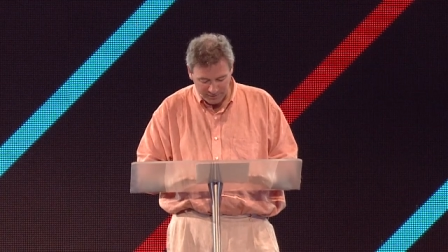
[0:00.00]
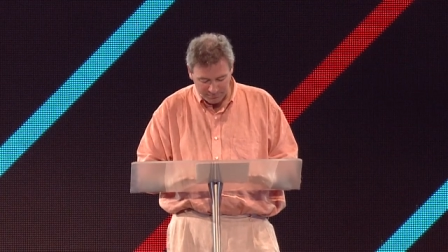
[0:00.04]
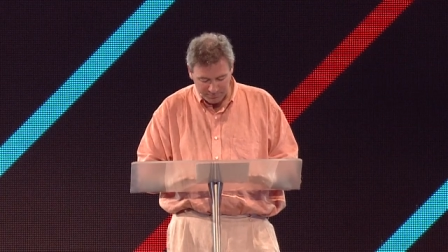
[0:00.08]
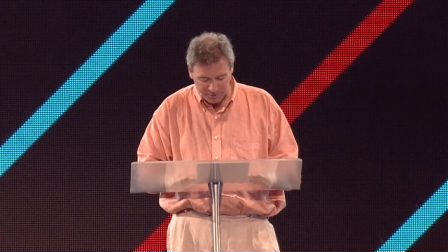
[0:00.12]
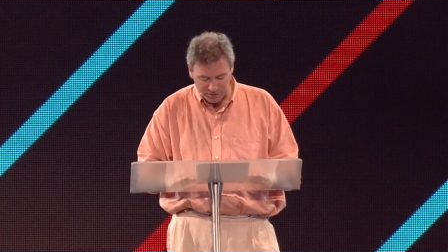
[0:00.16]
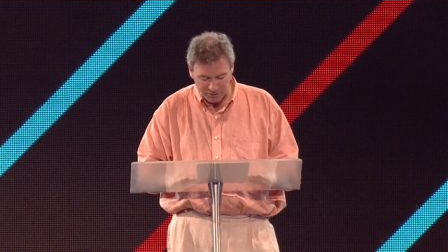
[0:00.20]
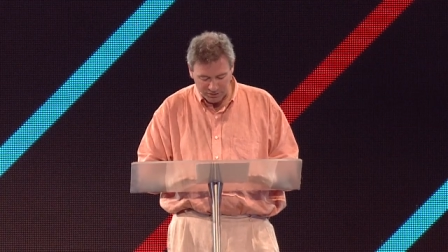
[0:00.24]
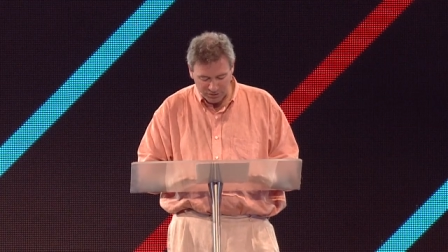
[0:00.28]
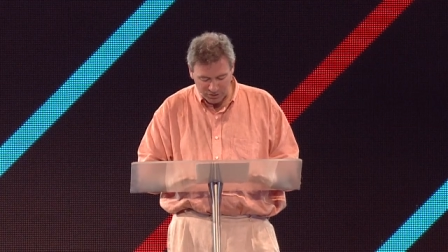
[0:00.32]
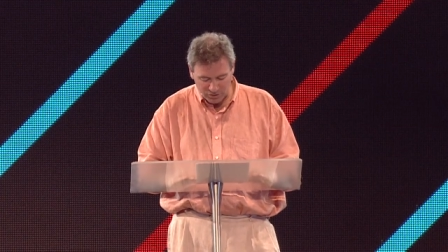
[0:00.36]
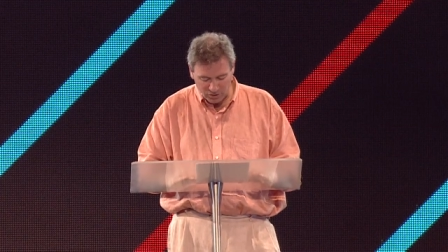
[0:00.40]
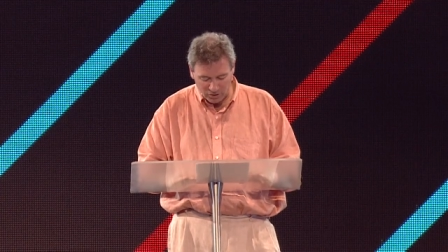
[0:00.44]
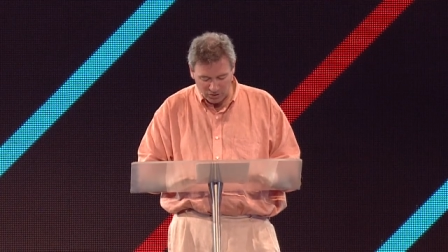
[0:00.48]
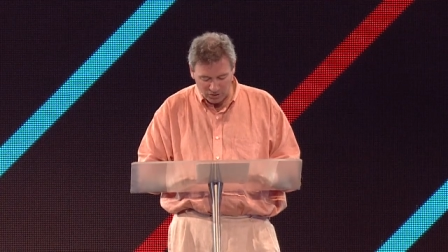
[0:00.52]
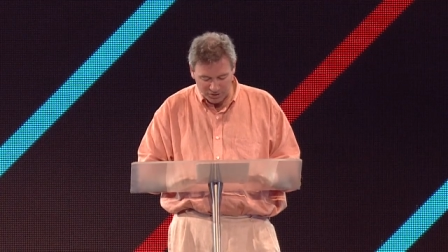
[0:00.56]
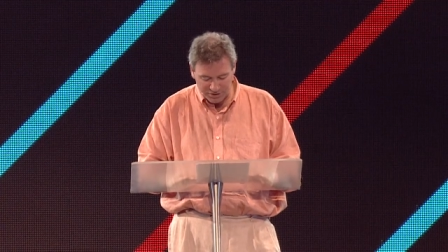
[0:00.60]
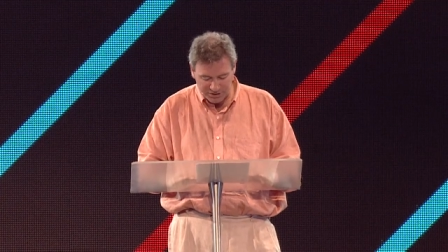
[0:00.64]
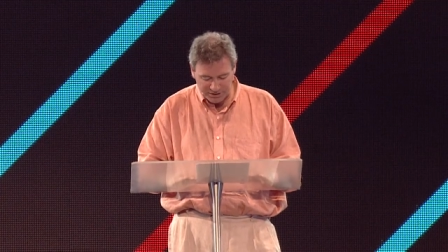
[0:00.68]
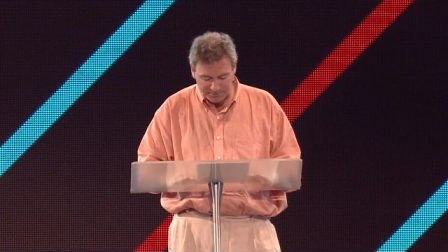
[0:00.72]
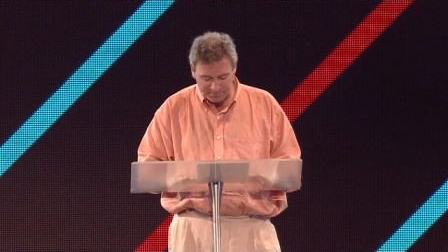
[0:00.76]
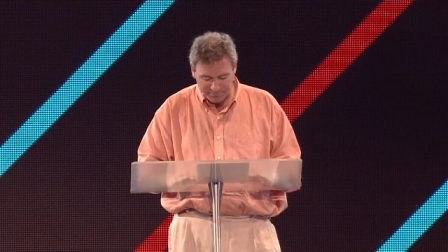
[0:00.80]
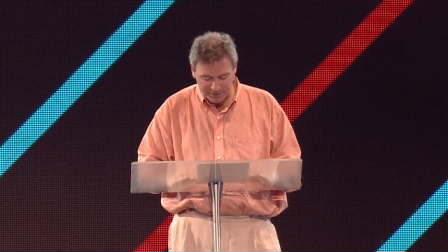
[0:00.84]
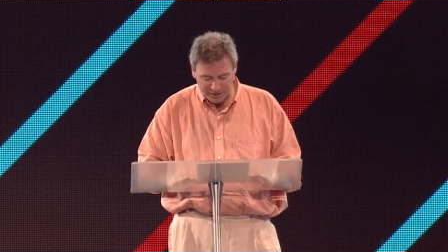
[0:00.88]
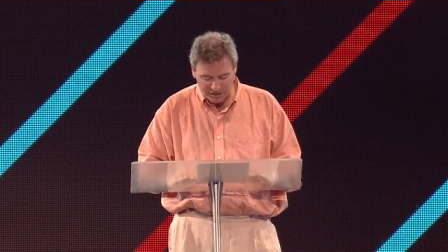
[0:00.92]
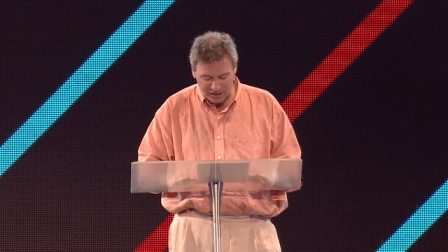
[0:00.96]
but God,
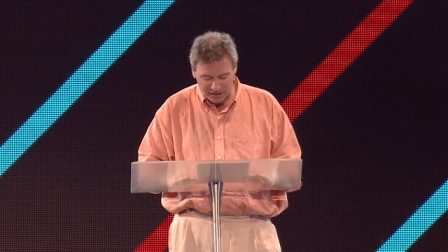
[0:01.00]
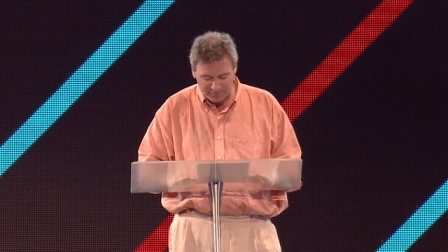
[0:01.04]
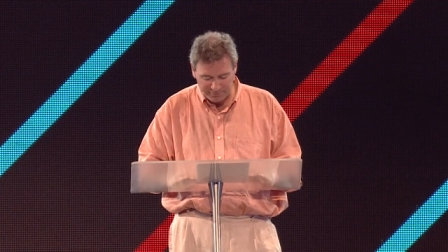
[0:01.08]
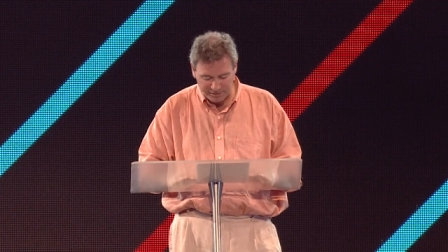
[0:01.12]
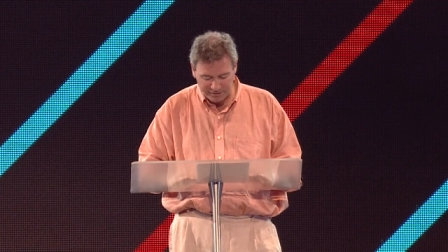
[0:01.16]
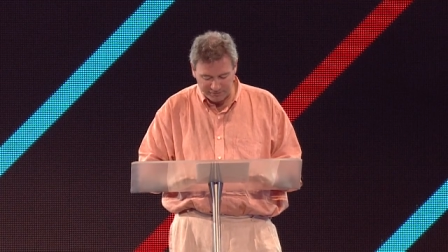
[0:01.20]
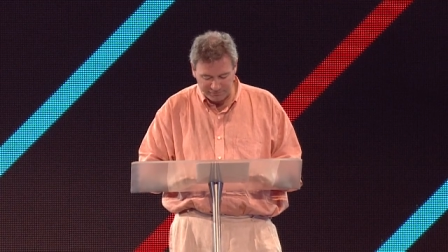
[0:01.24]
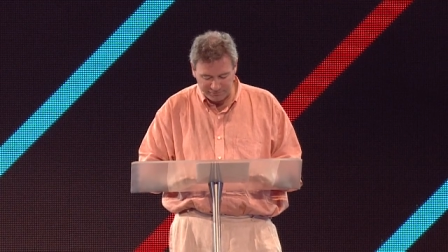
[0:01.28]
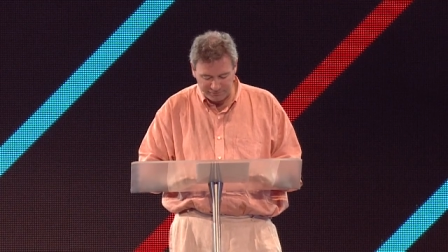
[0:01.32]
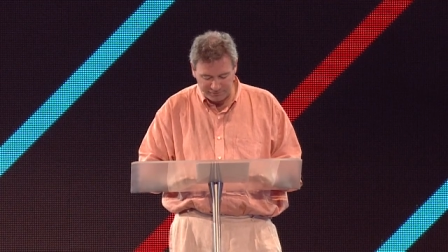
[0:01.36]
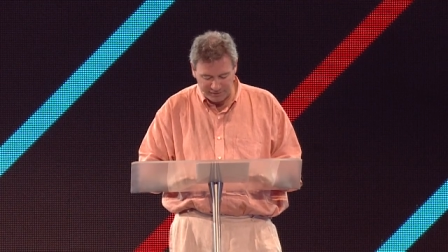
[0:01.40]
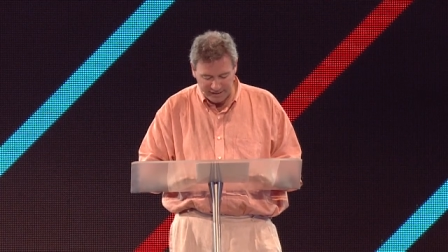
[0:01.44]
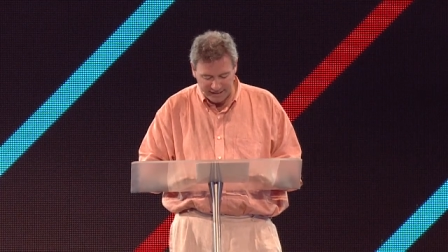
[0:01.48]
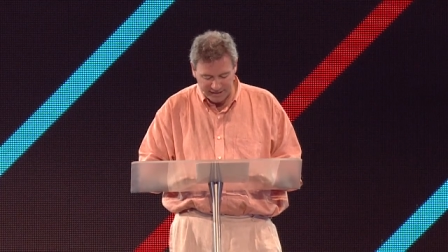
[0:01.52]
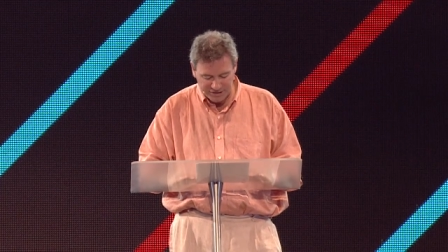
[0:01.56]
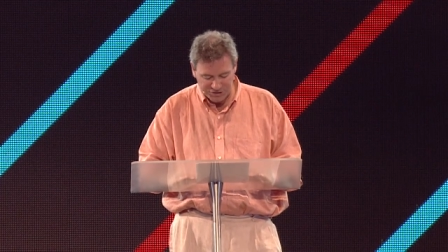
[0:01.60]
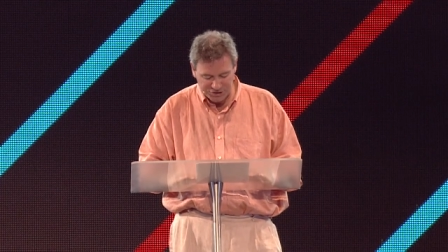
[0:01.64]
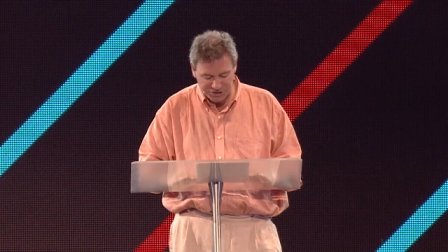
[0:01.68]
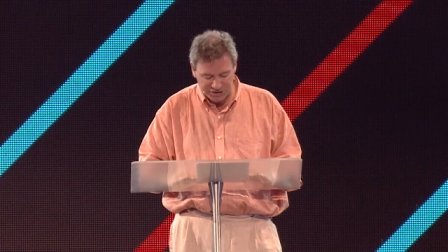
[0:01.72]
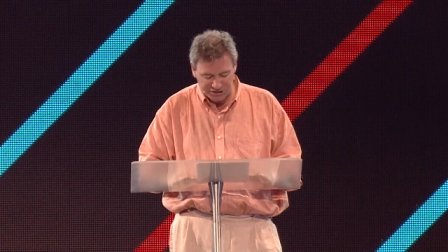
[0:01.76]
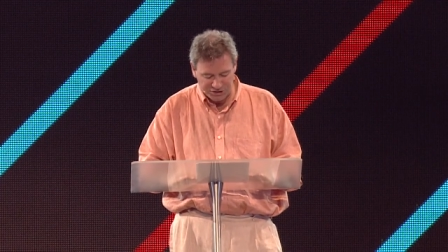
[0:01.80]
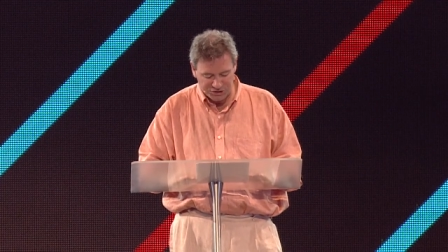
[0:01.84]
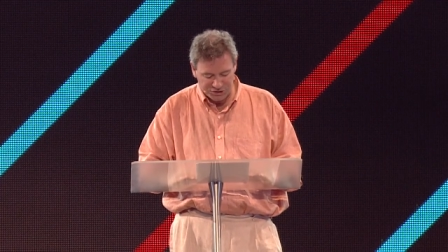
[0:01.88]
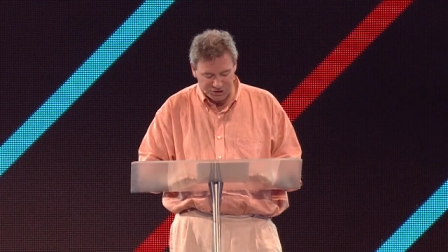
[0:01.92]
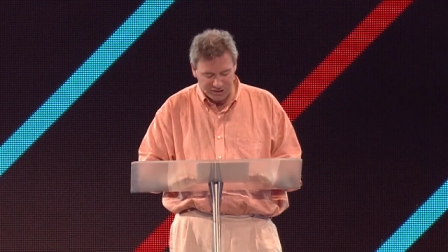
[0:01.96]
in becoming
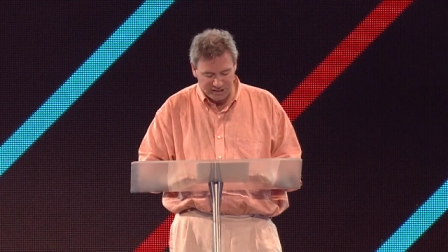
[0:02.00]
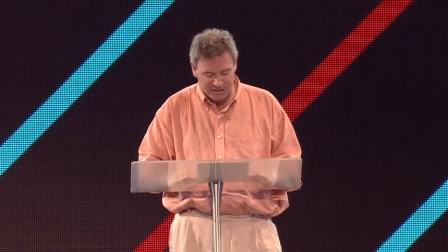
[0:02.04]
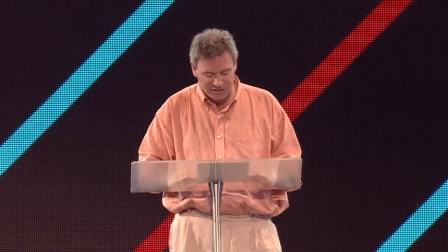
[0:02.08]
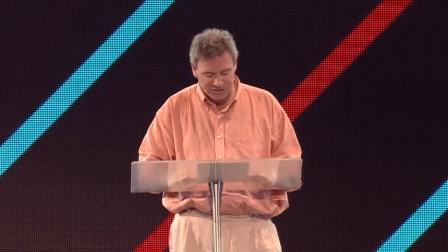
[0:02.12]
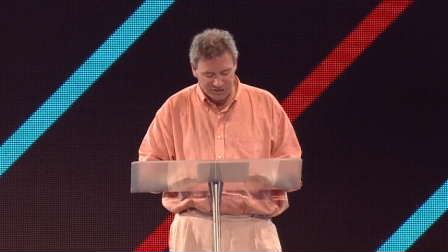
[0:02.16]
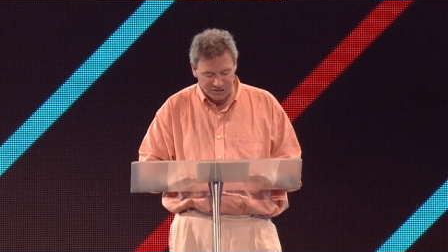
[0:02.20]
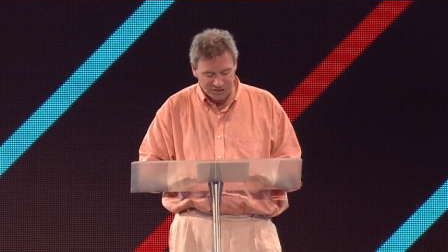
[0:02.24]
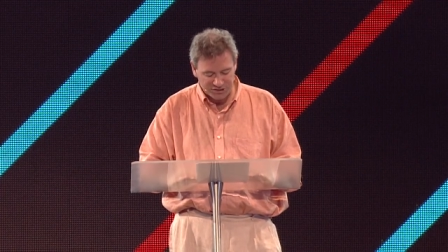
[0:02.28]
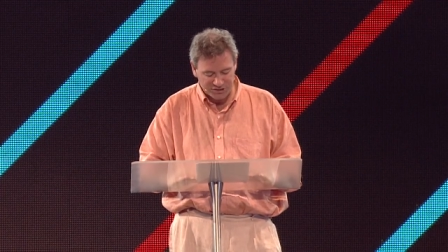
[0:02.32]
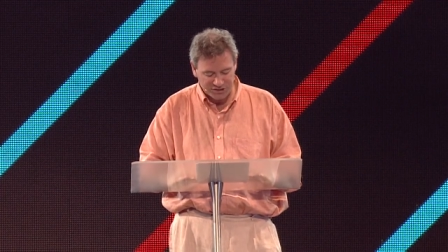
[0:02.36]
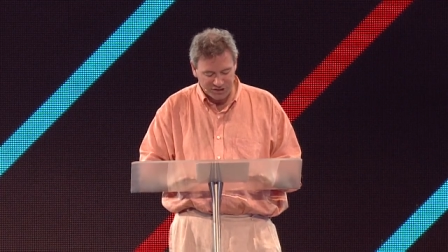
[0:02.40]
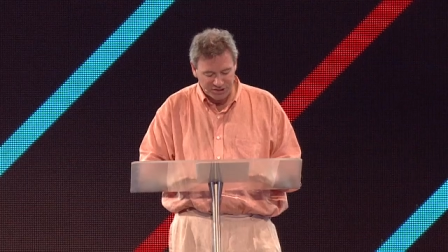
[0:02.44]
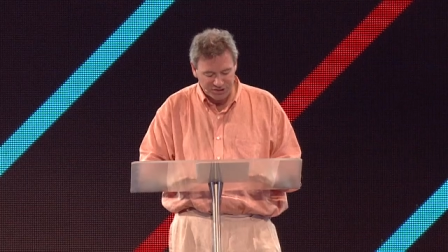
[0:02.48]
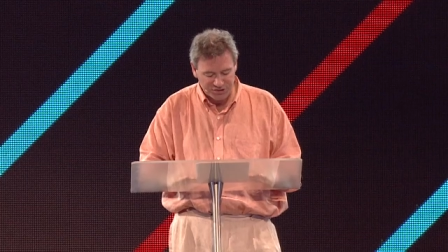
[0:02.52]
flesh in Jesus,